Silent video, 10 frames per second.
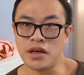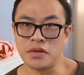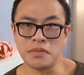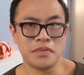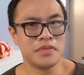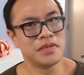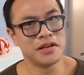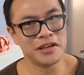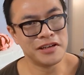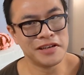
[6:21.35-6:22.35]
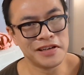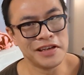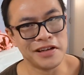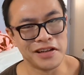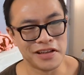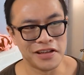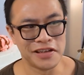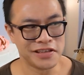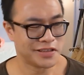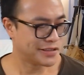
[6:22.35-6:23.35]
got them, in all
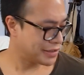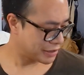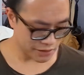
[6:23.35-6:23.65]
honesty.